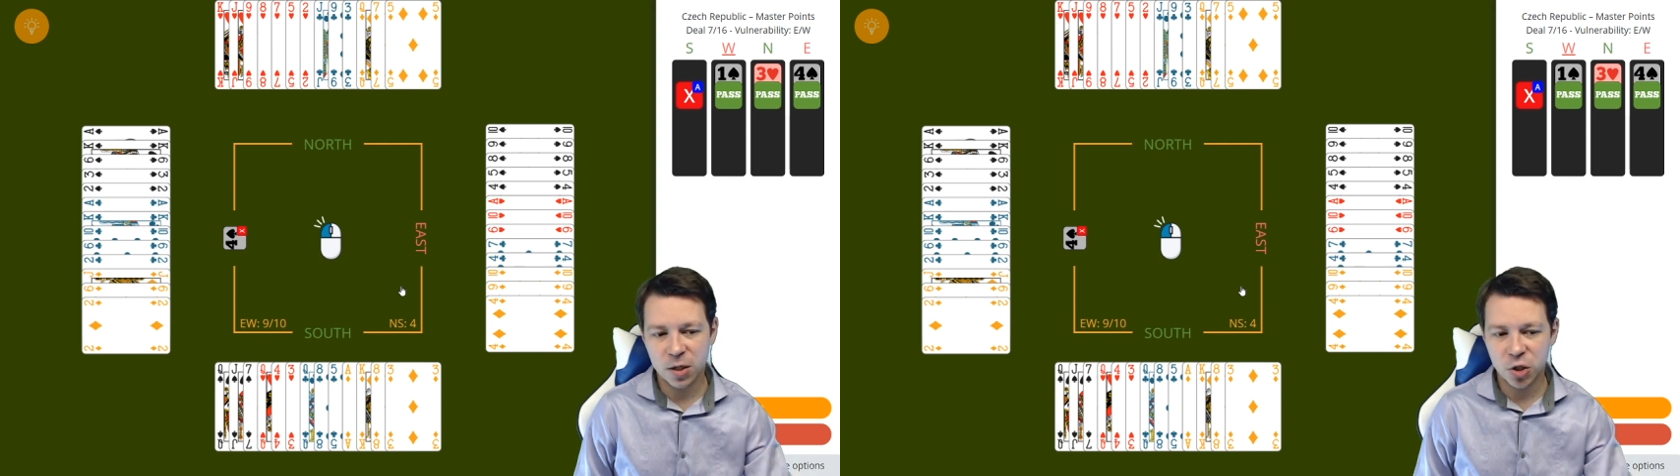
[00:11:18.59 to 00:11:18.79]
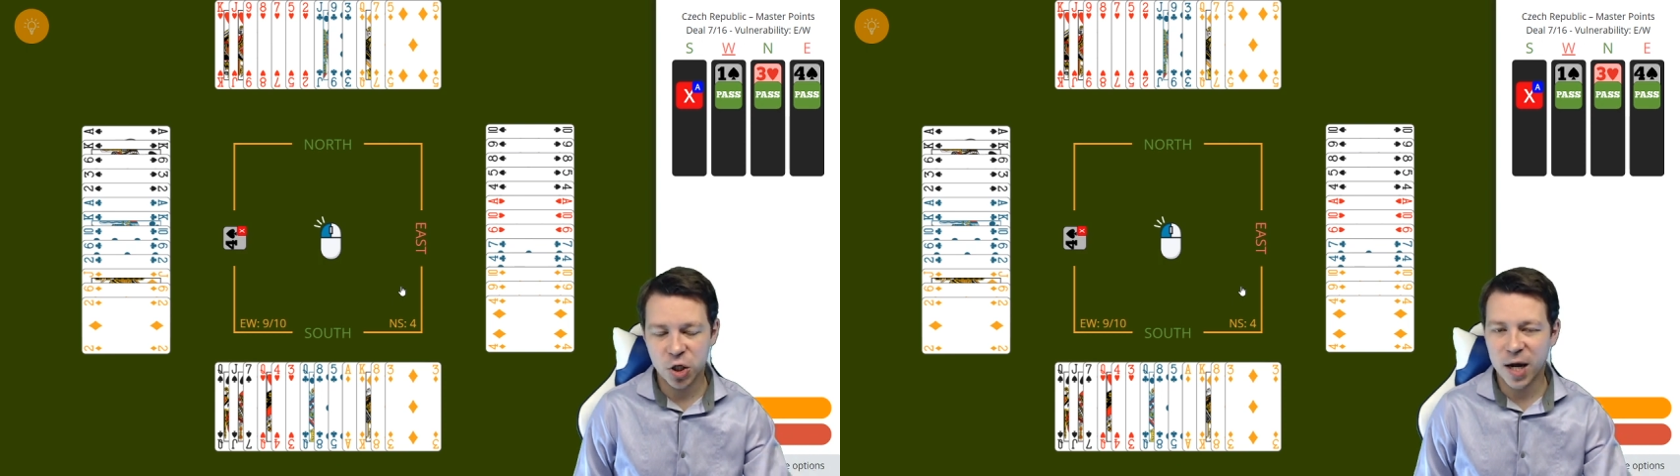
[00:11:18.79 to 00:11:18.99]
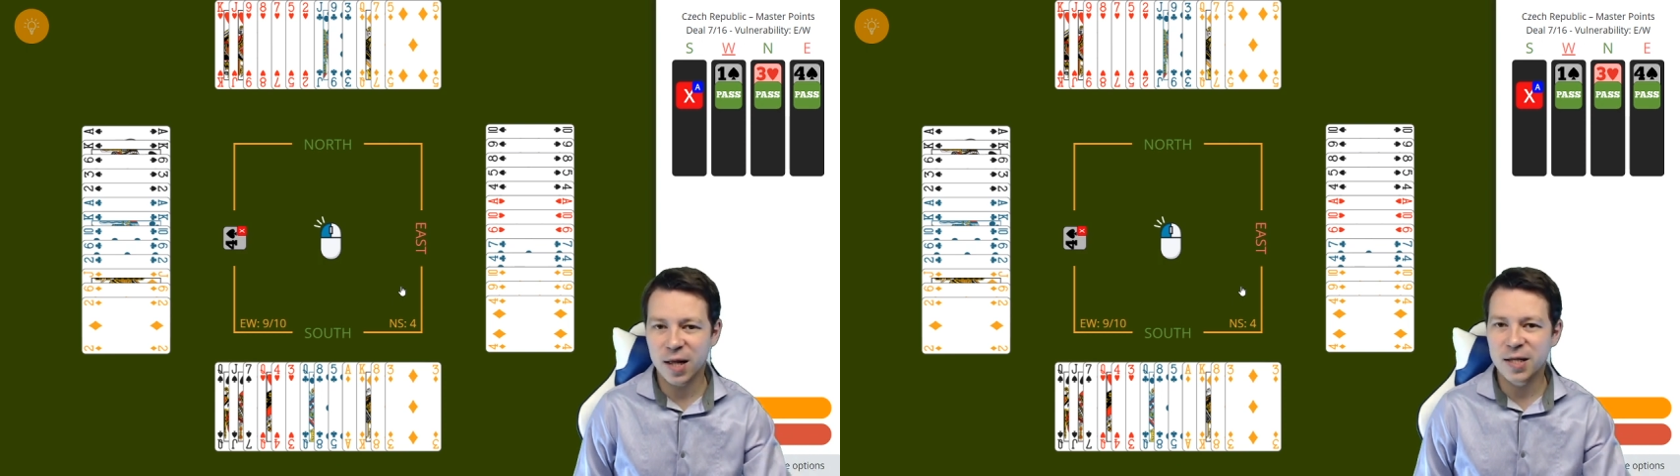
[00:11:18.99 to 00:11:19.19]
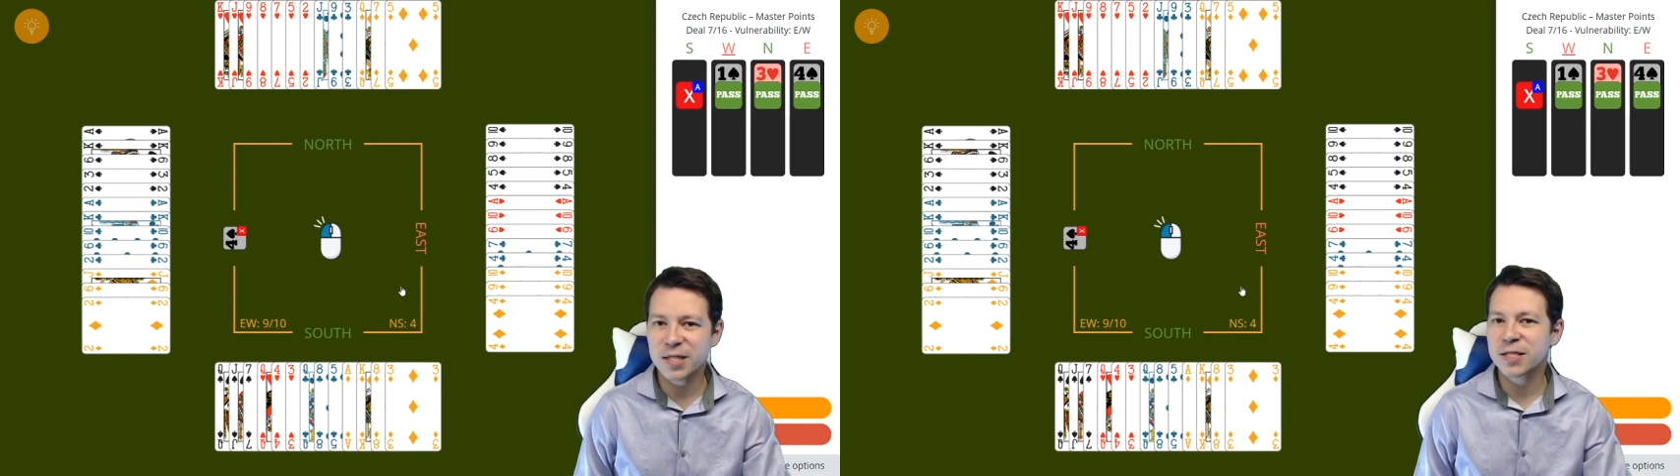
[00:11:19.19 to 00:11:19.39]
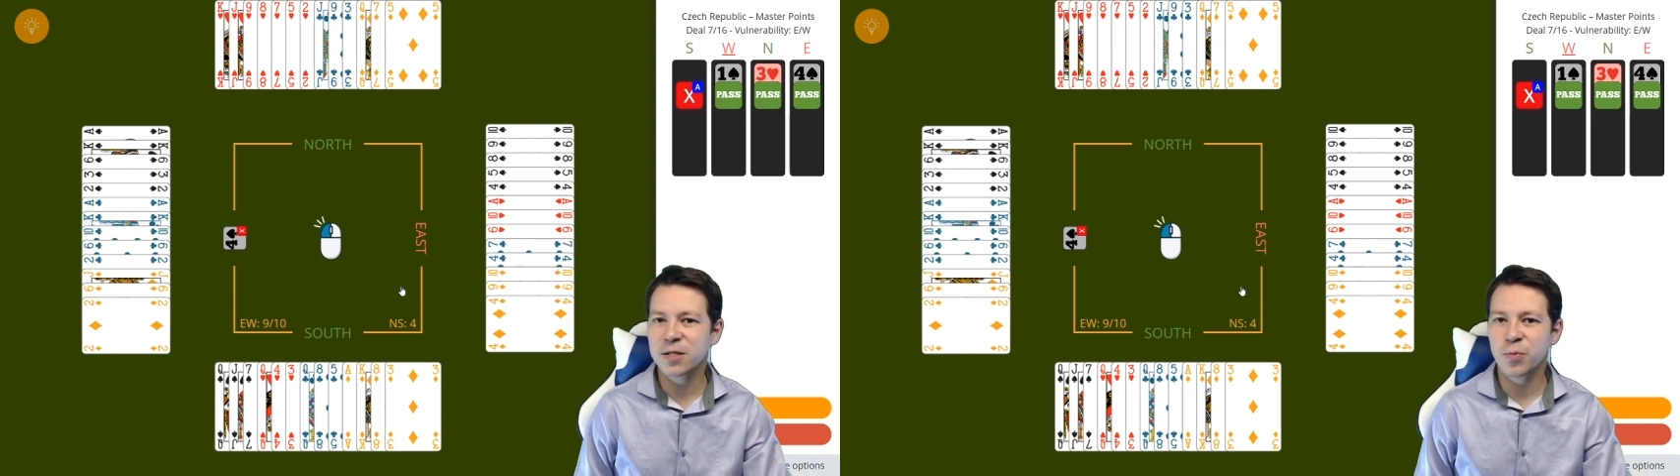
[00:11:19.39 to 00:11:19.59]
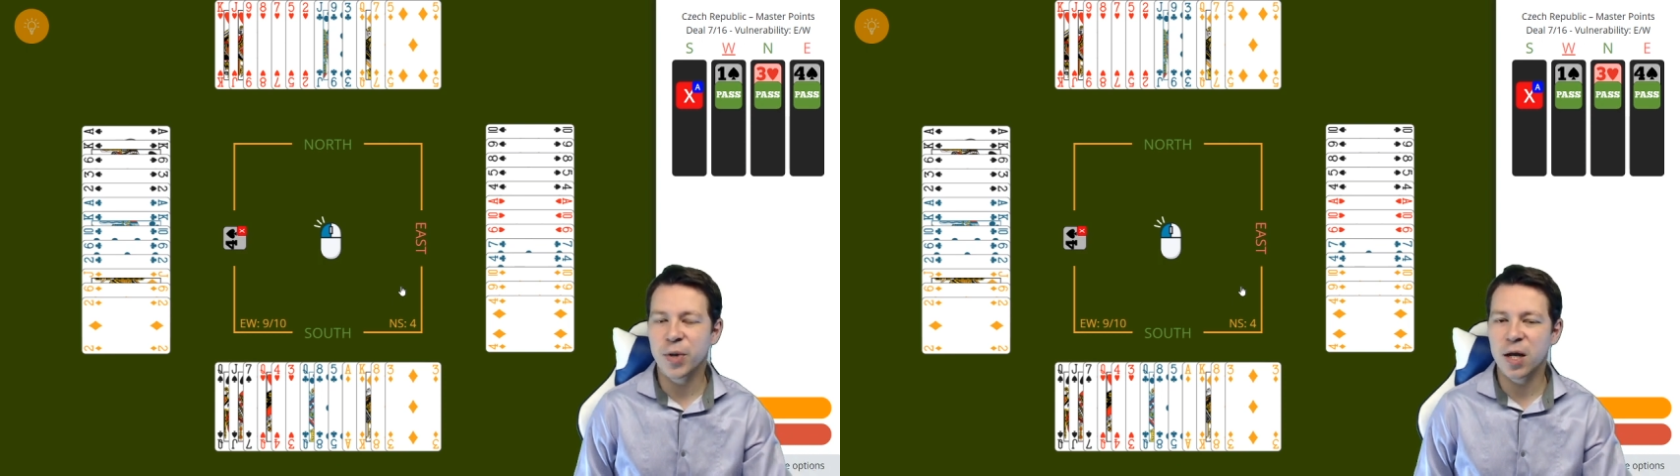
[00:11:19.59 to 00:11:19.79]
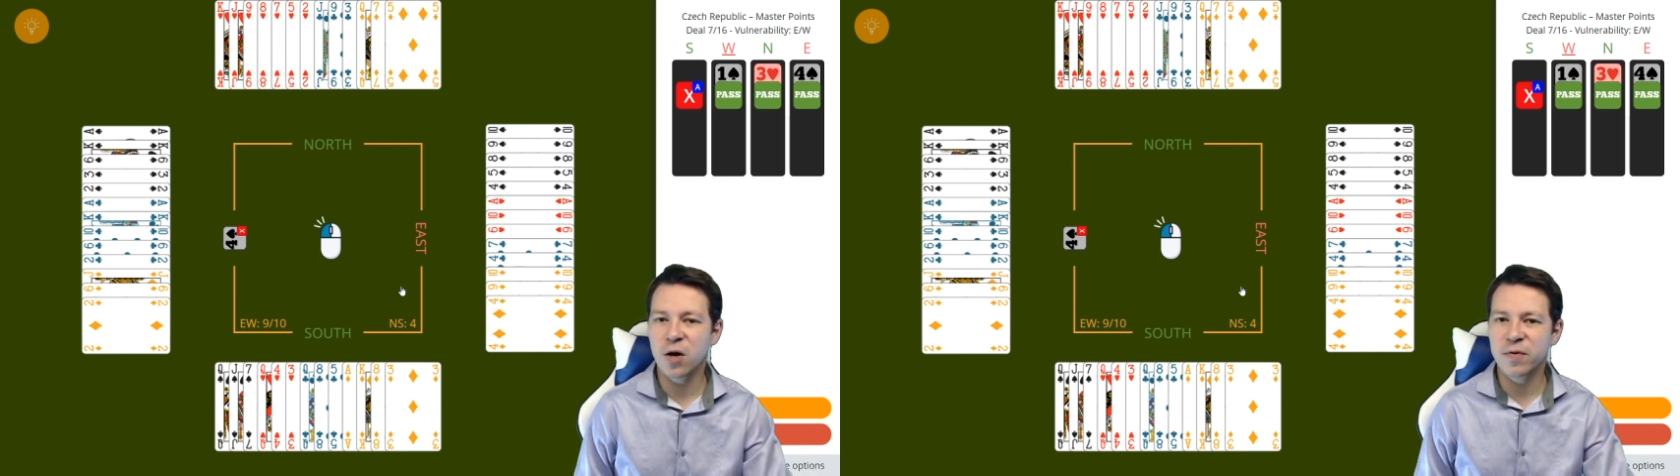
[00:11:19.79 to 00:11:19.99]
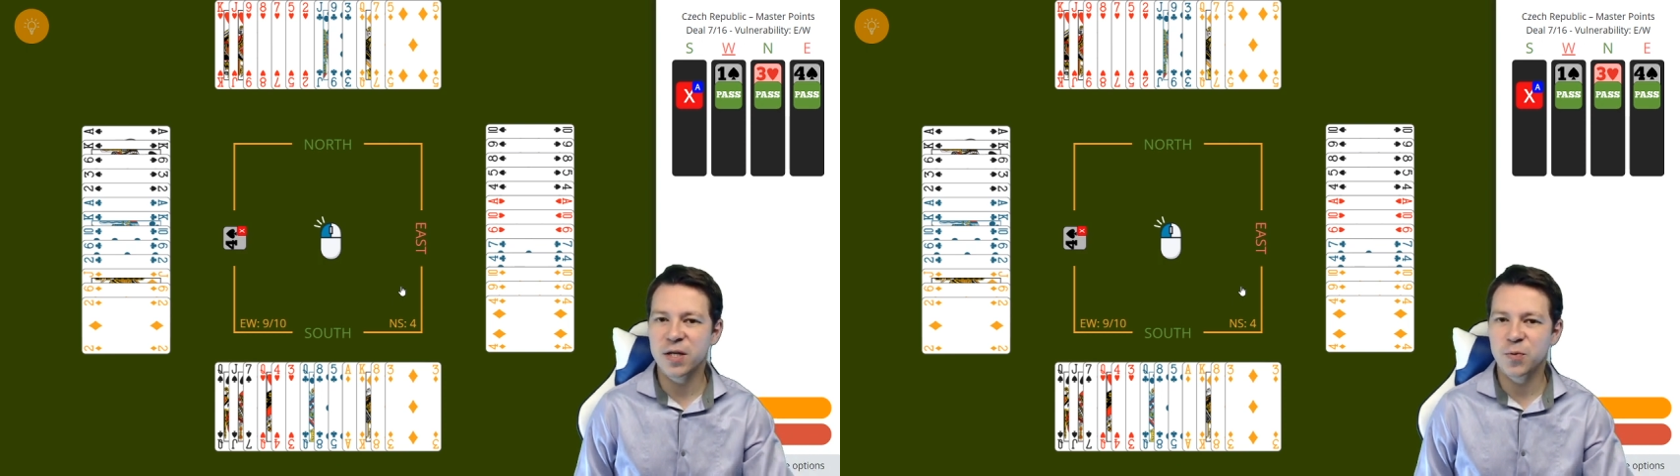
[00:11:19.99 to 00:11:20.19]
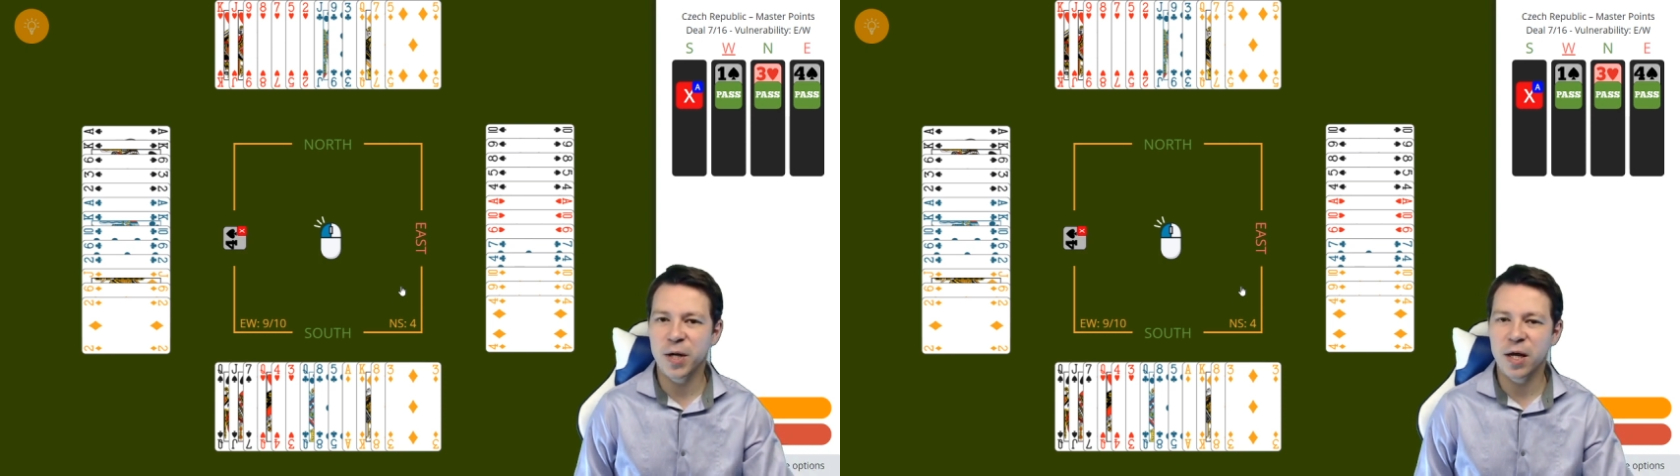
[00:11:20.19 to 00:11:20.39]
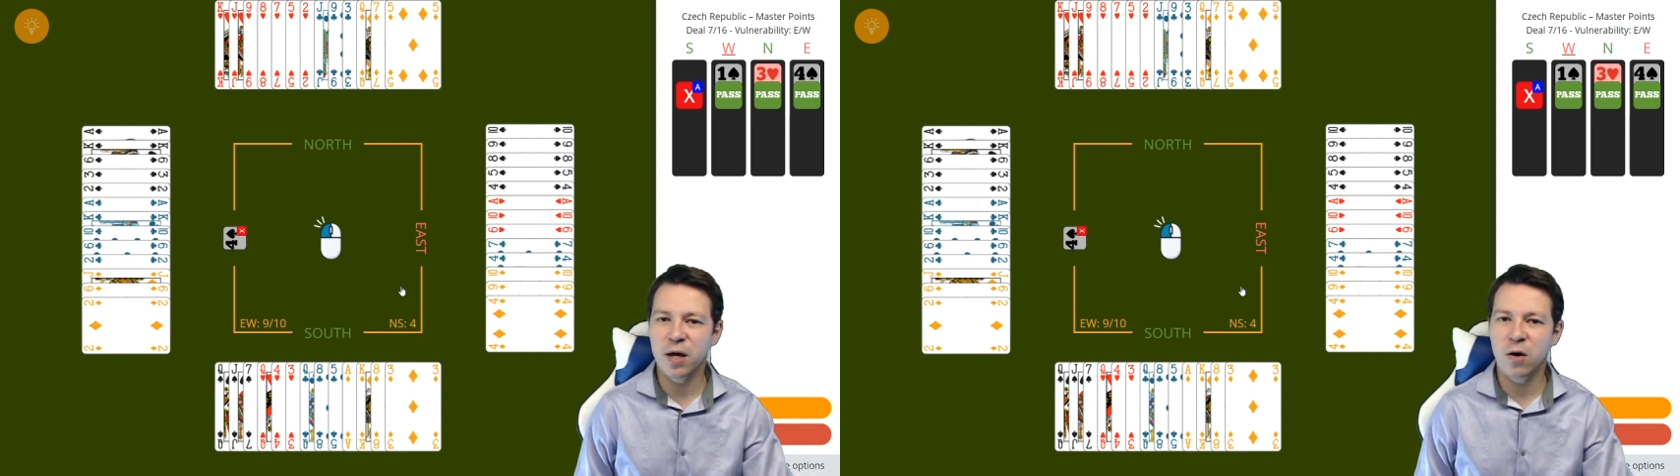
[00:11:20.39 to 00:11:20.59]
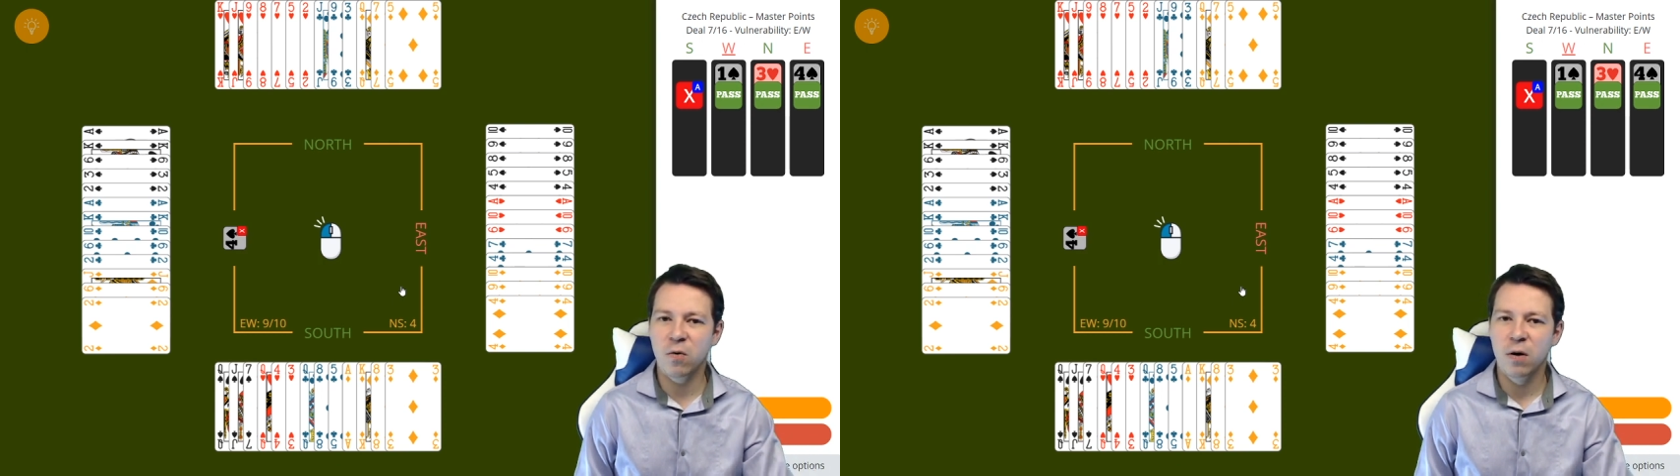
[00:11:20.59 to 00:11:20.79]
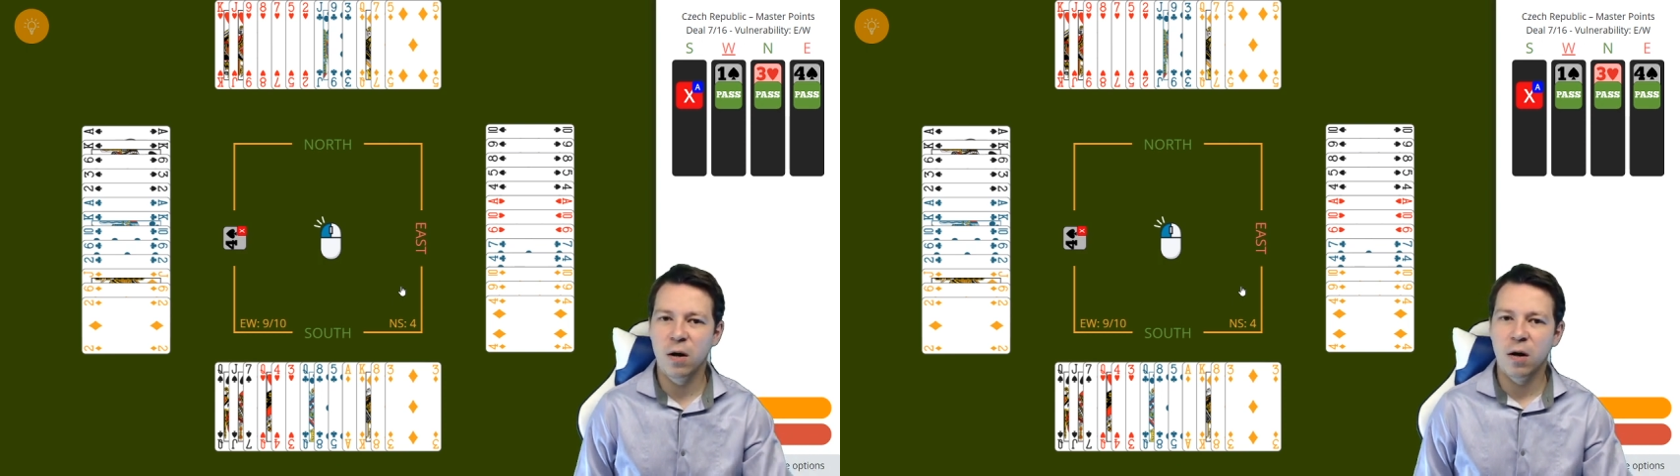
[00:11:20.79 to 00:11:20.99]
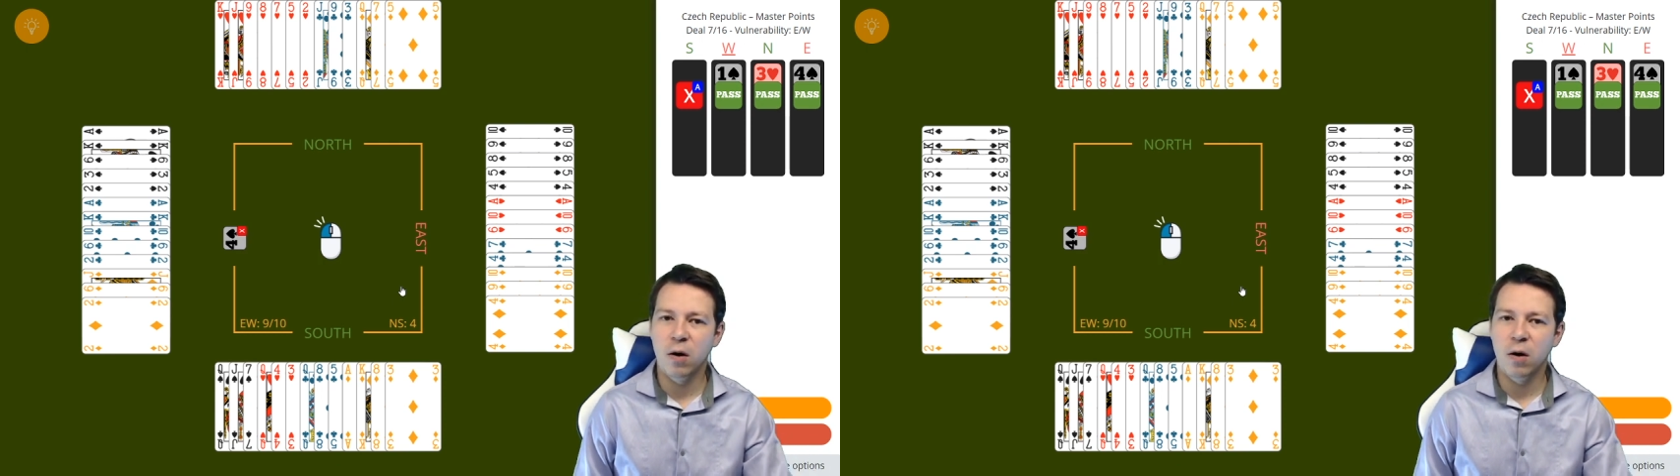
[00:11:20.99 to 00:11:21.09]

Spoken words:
channels below this video,